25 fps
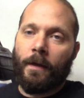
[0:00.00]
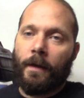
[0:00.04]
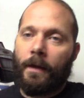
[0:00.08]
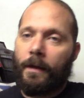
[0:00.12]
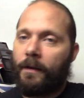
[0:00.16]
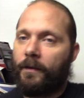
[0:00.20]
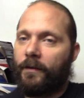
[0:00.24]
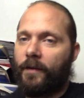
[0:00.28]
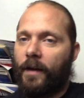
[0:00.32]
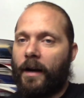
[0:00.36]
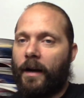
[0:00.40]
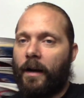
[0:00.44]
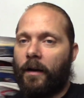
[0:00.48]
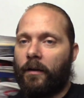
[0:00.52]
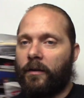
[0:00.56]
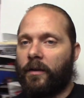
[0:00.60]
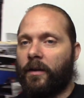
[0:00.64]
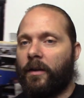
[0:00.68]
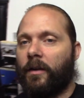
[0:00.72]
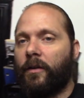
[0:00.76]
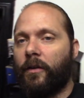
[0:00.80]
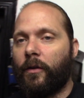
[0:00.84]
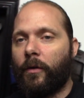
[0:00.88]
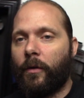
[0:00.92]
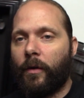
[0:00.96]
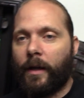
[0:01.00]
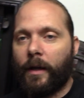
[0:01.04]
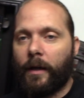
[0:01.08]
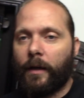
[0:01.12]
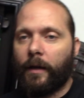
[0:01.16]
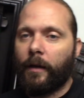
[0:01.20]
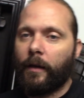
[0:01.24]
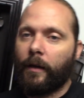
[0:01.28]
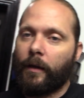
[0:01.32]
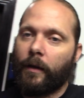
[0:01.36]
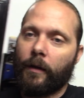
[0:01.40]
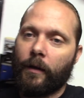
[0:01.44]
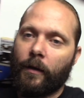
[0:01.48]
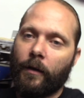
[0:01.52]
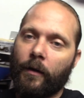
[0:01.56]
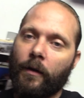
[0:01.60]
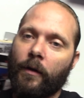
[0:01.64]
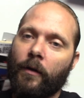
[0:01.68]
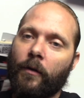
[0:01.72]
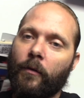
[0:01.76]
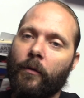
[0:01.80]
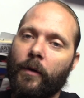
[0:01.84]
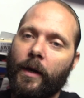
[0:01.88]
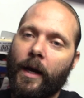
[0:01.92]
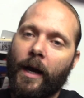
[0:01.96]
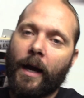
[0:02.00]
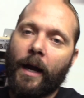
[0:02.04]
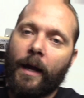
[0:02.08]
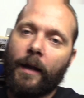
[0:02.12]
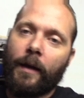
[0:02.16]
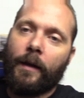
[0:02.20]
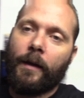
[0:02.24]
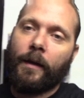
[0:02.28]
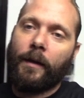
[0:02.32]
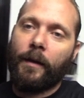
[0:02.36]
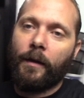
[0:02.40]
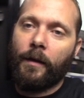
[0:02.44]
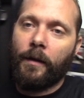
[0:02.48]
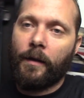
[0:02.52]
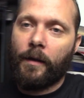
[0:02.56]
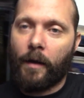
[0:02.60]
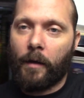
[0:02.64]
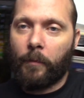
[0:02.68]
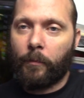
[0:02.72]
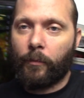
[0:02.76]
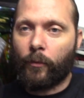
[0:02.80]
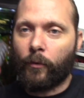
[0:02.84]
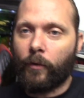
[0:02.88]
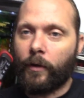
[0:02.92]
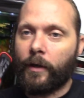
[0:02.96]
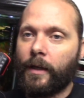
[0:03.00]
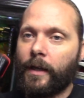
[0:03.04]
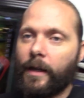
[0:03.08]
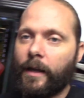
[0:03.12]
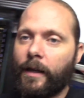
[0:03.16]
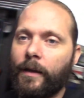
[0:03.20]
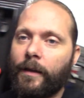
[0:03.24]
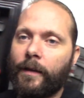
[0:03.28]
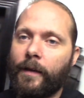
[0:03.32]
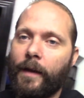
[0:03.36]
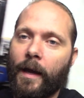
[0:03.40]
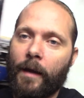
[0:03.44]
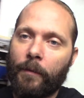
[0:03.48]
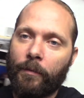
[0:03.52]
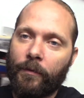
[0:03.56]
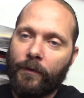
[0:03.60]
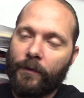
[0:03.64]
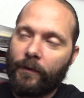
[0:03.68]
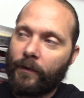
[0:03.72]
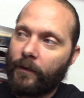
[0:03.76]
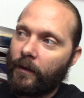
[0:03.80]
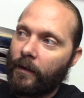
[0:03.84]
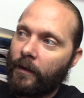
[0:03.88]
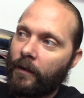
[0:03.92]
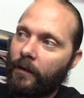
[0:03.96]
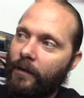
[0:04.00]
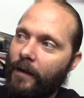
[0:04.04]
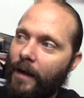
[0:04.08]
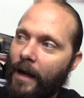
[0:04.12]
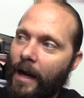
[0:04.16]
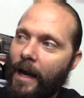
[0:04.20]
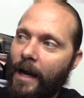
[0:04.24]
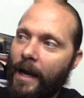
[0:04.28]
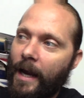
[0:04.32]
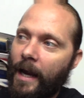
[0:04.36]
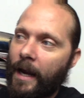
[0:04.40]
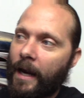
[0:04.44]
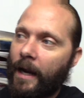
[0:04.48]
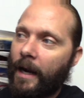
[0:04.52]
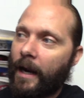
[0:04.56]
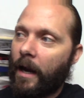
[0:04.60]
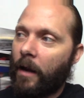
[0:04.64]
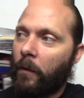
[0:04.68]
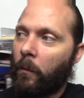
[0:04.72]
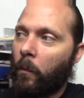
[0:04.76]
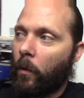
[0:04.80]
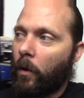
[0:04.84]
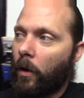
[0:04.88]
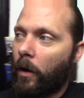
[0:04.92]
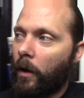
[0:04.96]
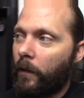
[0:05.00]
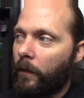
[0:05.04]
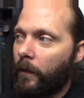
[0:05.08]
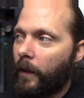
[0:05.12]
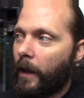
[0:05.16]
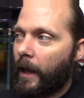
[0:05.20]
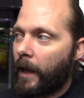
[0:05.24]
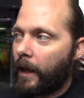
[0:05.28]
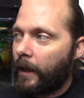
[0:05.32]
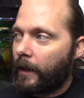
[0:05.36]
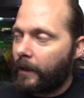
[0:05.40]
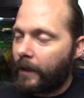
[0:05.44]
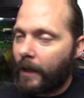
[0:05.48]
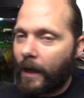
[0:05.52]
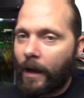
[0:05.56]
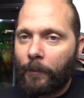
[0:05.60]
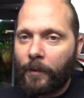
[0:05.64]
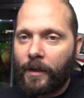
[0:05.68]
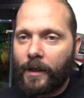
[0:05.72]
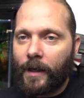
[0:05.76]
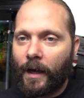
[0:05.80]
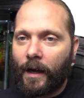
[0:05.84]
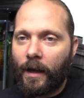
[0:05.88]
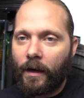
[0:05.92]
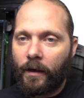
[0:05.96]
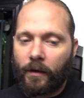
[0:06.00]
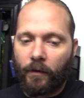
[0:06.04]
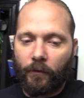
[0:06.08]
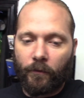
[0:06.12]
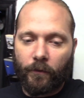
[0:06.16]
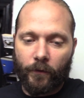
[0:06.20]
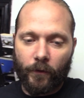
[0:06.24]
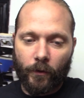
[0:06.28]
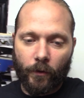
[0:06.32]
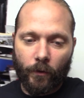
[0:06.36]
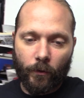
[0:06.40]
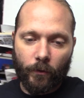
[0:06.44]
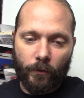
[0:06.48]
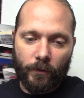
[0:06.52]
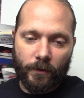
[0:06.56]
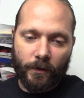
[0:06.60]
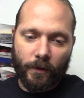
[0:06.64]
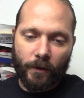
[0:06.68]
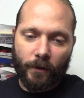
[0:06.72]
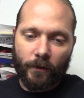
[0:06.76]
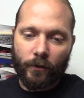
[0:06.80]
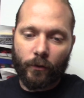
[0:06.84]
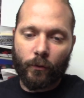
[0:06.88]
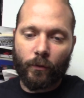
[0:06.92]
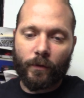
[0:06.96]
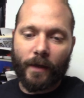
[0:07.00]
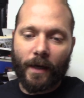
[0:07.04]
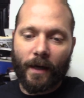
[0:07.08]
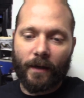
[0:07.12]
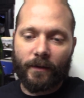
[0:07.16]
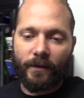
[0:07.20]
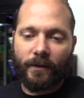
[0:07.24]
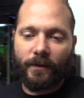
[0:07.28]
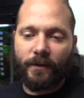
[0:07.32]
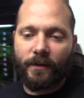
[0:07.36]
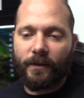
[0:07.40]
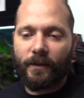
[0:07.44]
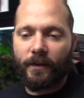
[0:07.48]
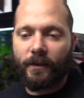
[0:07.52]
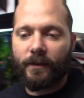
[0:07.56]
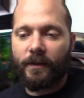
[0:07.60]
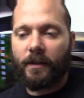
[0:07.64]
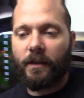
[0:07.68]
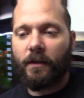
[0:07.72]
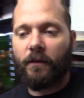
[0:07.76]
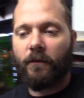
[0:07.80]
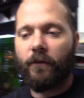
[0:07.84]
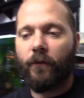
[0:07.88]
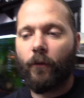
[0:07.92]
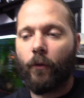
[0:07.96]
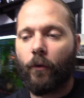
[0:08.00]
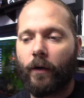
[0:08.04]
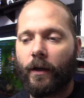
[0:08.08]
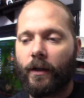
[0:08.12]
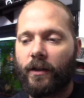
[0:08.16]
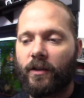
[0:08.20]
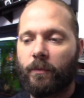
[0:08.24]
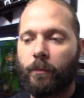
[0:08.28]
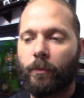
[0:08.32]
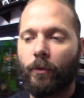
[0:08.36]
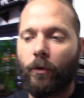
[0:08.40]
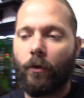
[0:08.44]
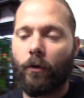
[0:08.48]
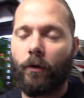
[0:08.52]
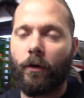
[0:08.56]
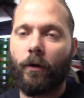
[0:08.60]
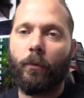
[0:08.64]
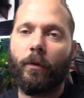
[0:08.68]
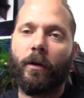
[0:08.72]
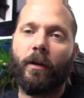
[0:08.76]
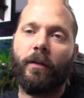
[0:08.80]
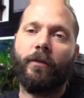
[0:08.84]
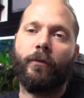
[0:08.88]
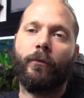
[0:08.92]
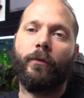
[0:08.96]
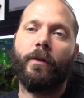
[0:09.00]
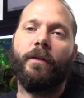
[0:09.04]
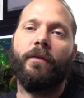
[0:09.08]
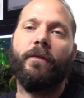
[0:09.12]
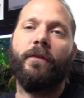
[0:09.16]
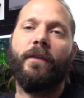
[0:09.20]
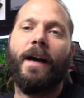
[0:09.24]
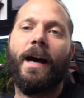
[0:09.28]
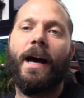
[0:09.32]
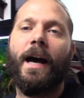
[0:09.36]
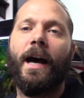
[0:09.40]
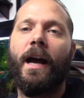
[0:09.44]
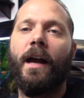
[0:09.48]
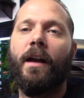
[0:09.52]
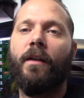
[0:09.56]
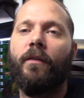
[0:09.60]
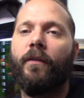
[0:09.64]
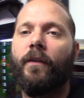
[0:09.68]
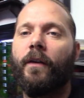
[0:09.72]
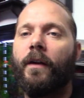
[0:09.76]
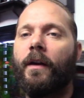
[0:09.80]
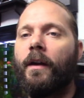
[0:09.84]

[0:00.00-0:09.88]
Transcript: said I was gonna do it. We got a pretty in-depth diag on one that got me kind of confused. two thousand sixteen Ford Explorer with a three point five